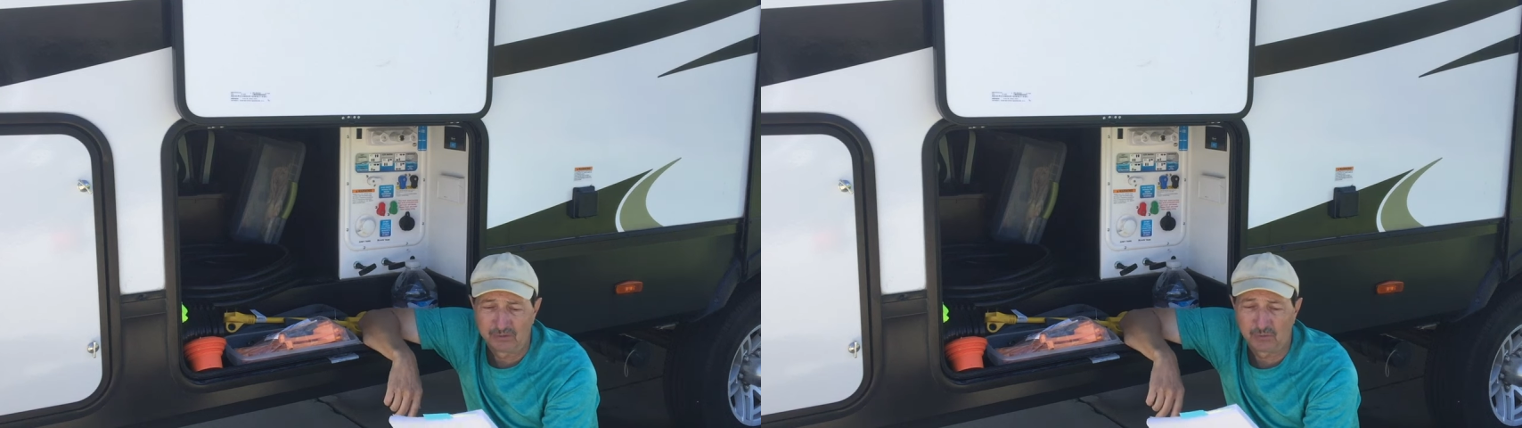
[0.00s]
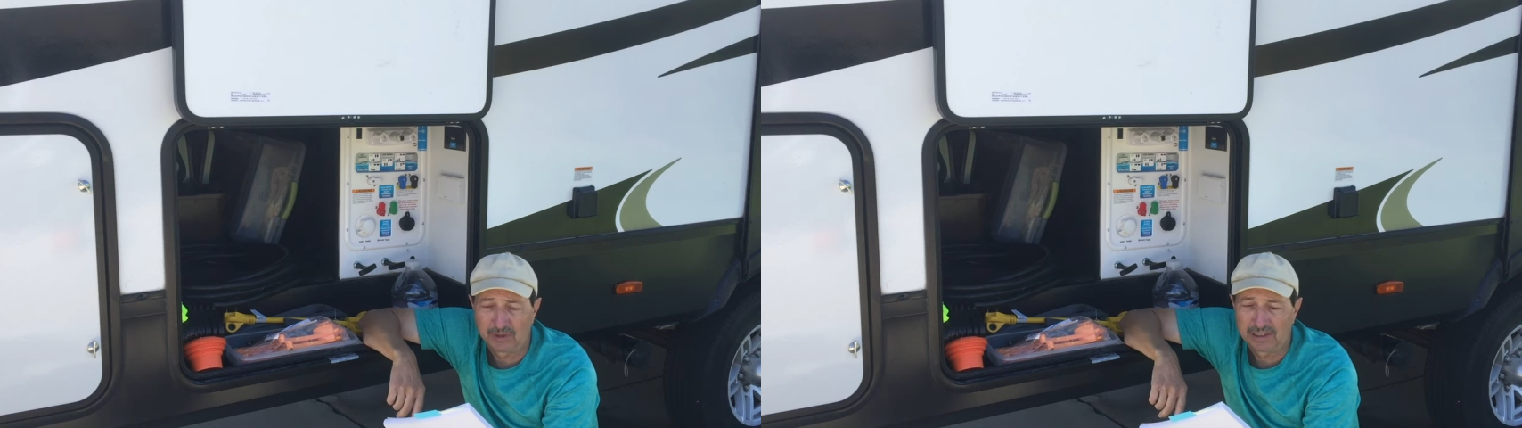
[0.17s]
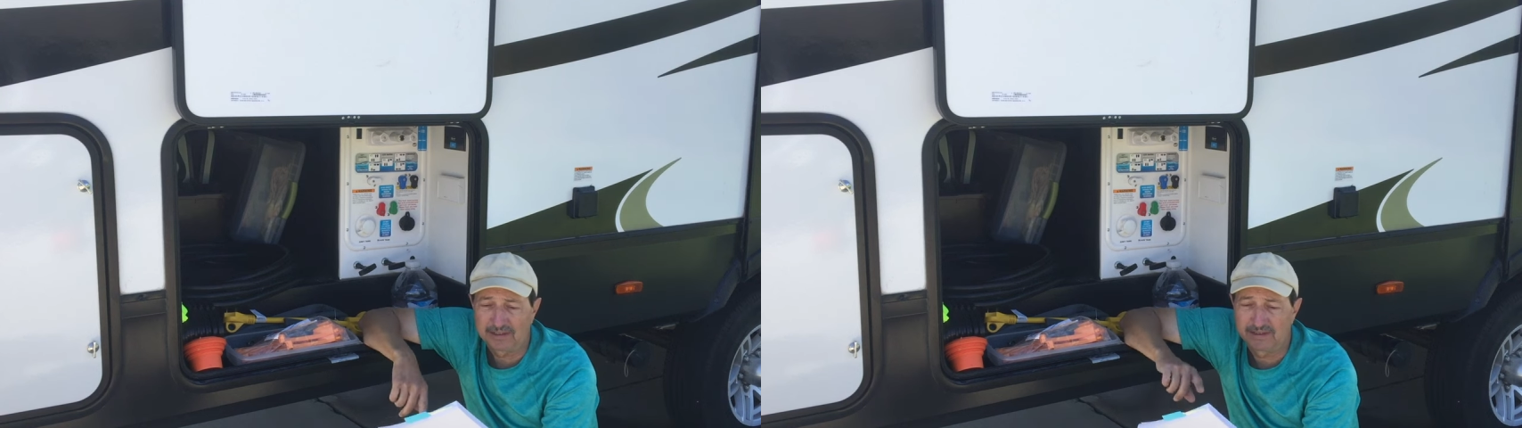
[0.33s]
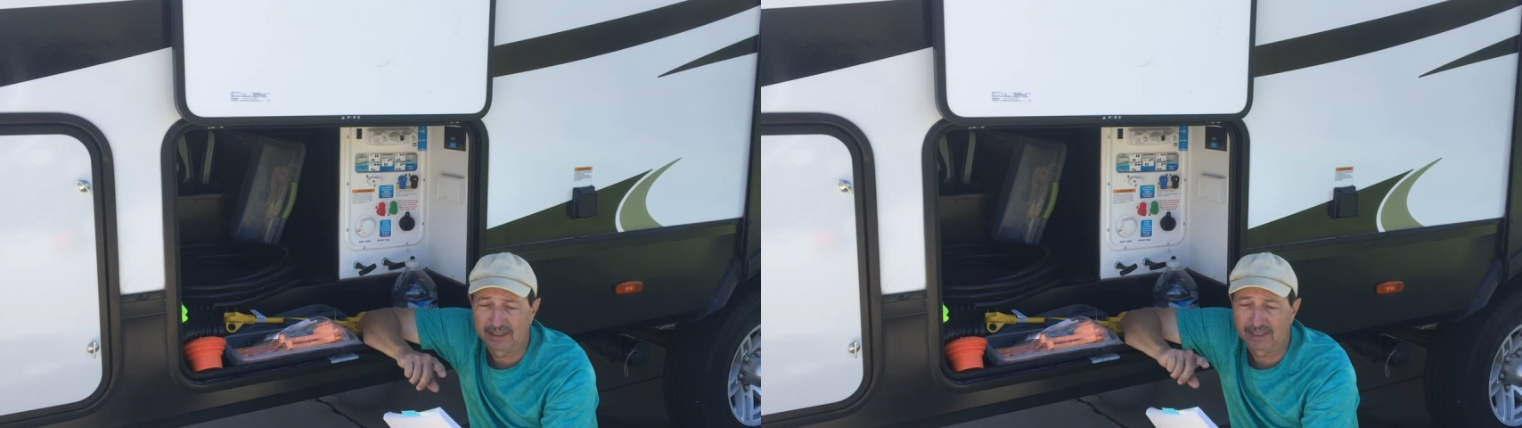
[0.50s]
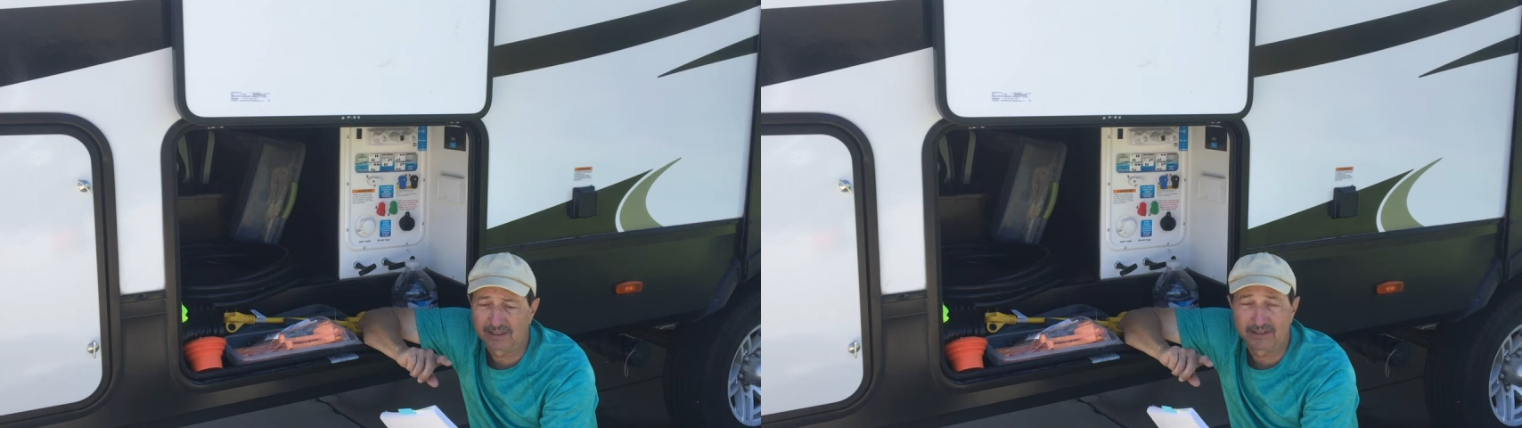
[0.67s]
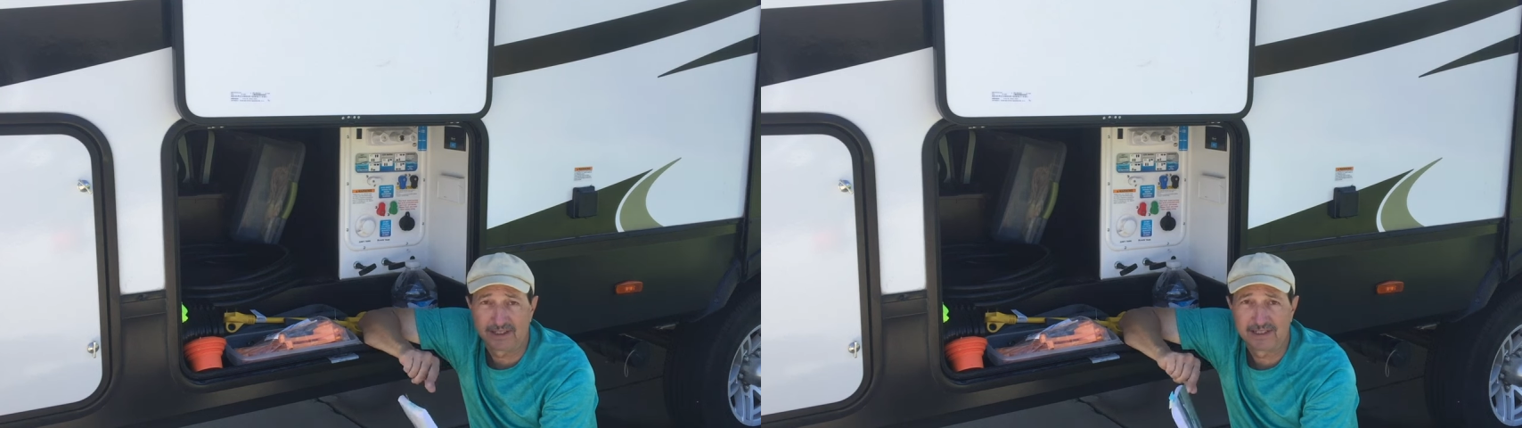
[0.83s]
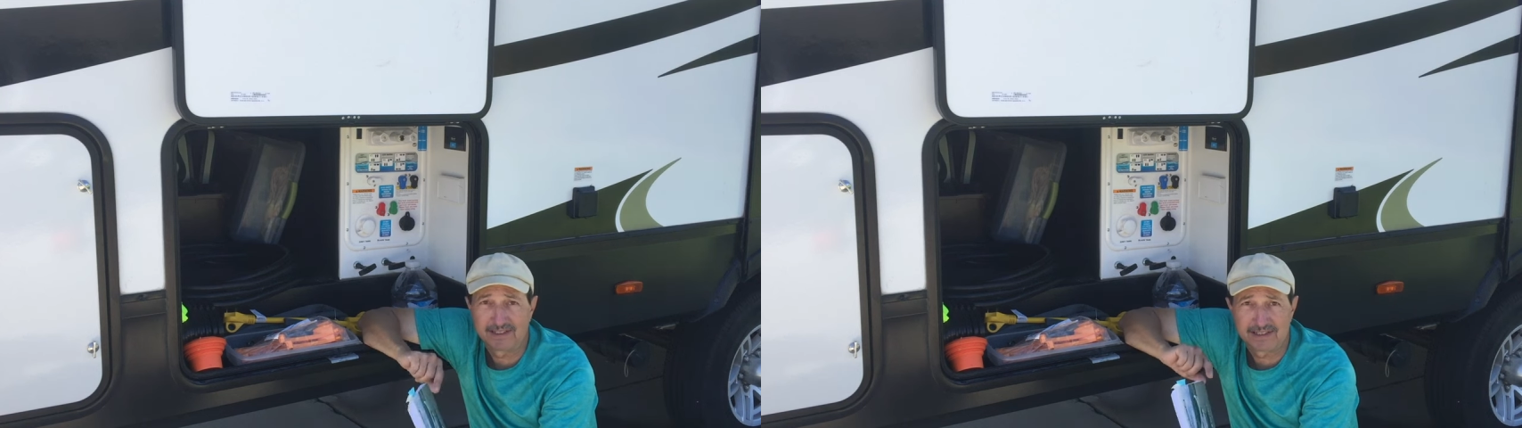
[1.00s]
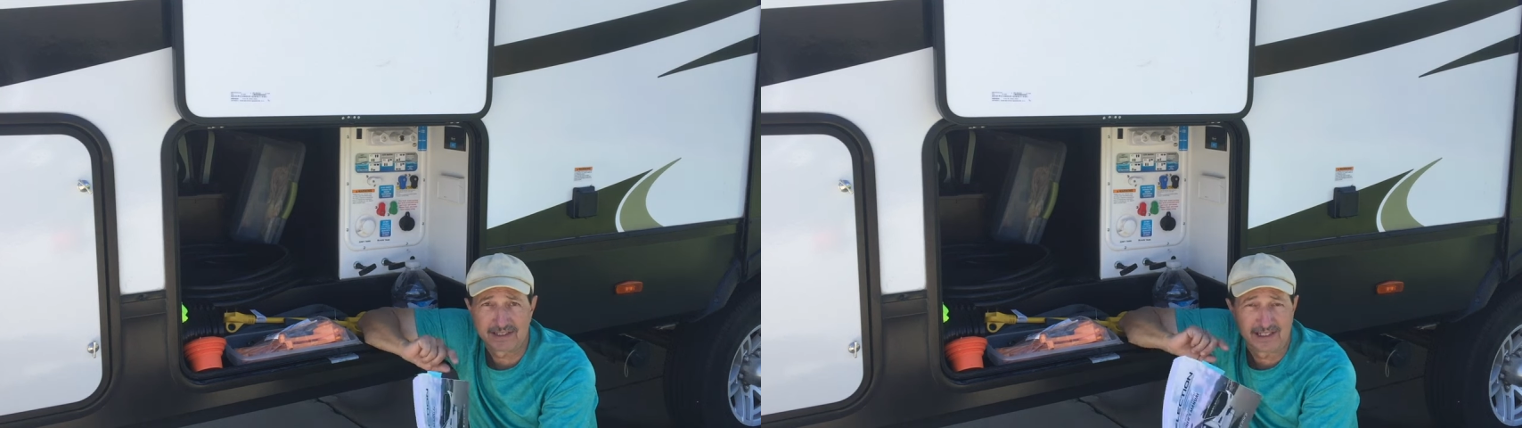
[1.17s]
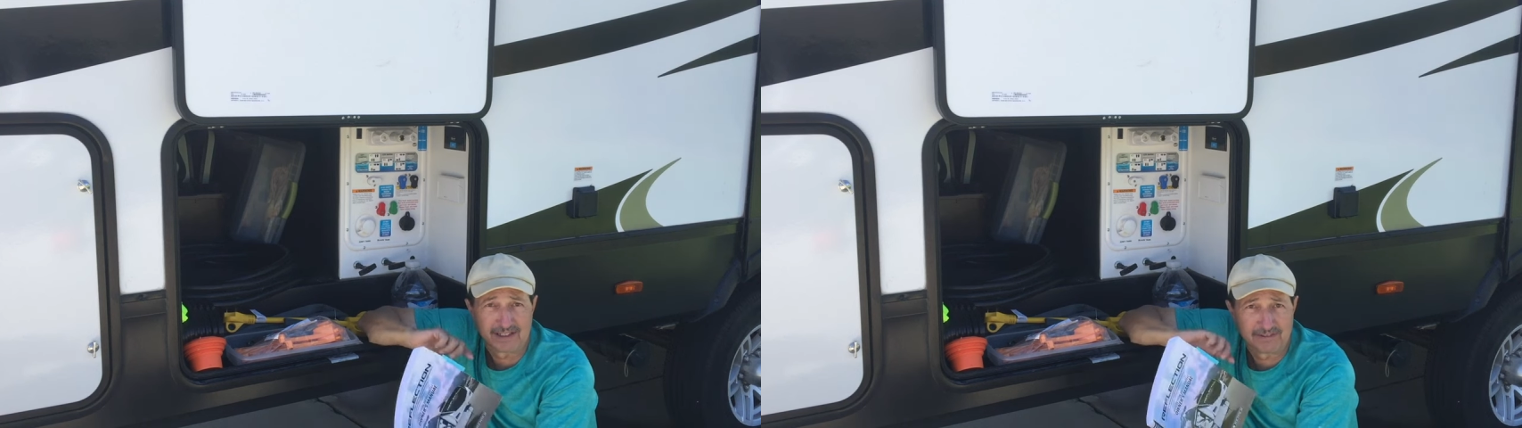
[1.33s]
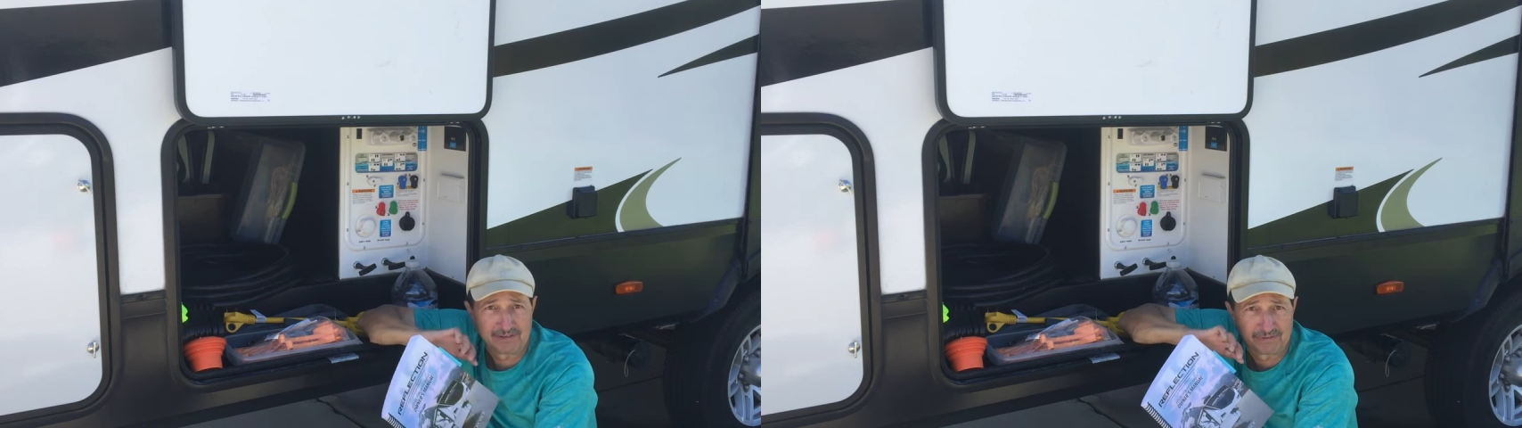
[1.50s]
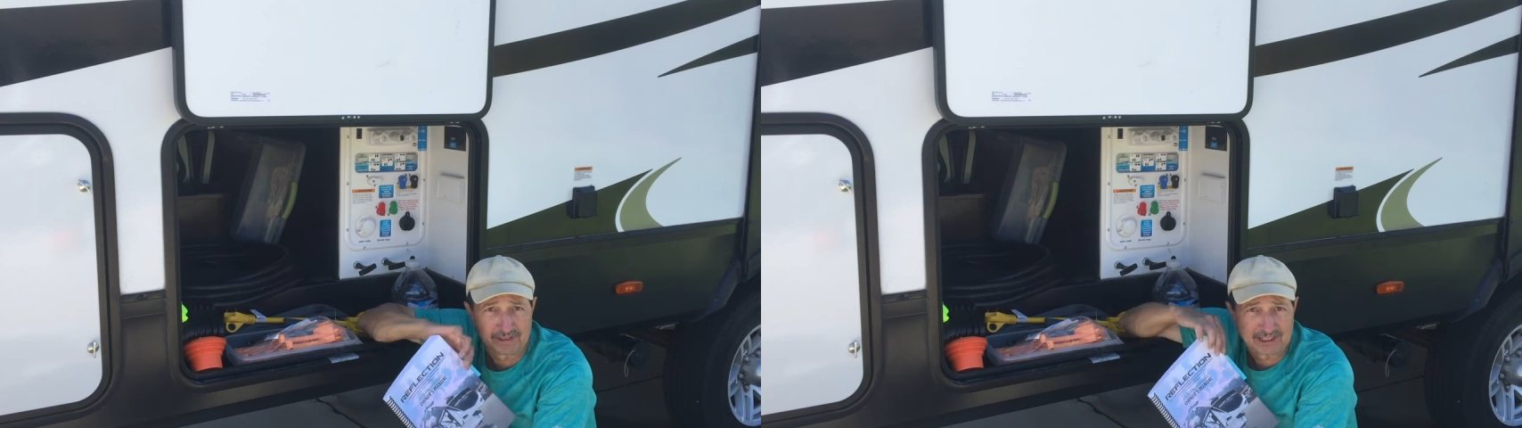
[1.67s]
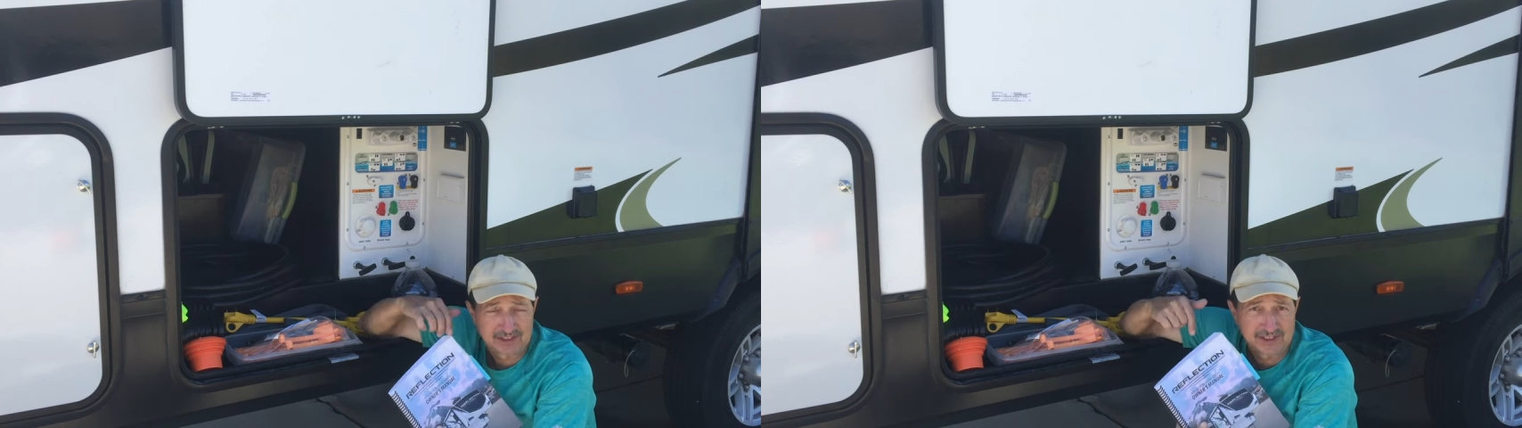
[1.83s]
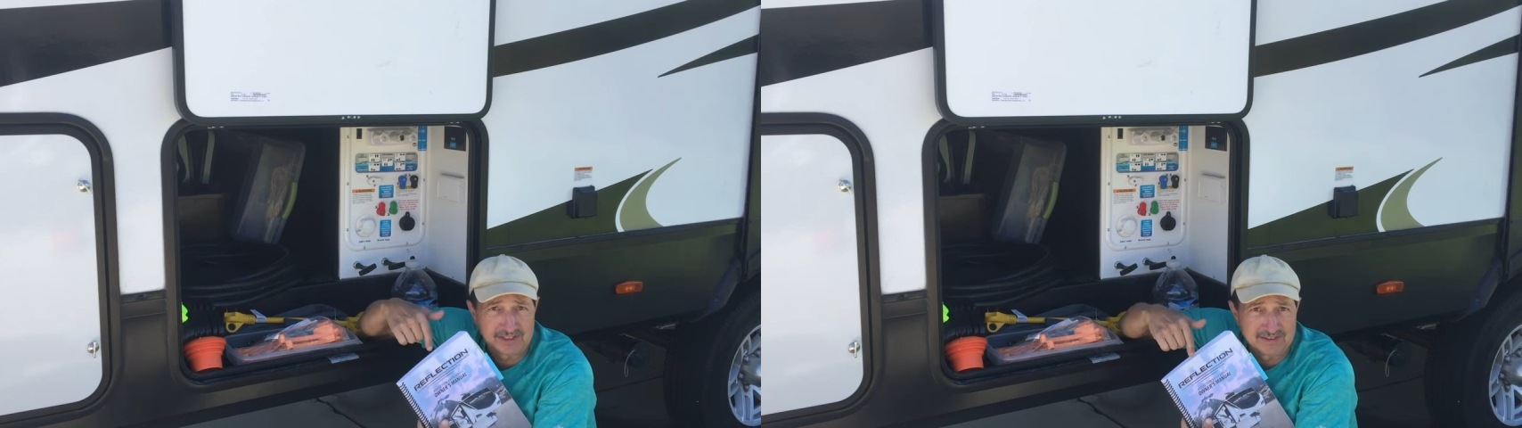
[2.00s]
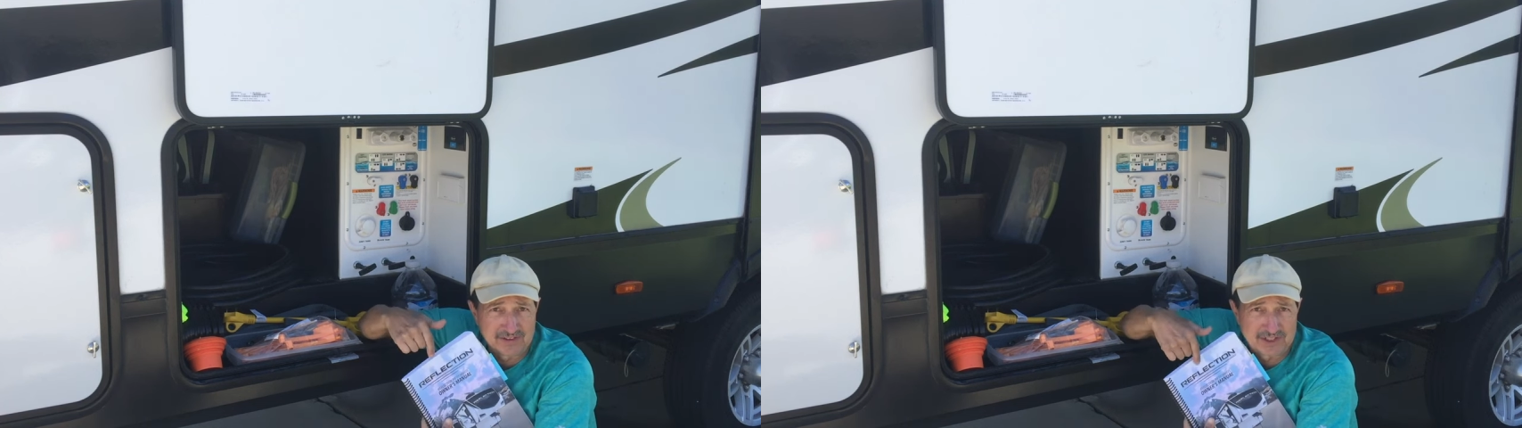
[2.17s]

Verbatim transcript: what uh, Grand Design Reflection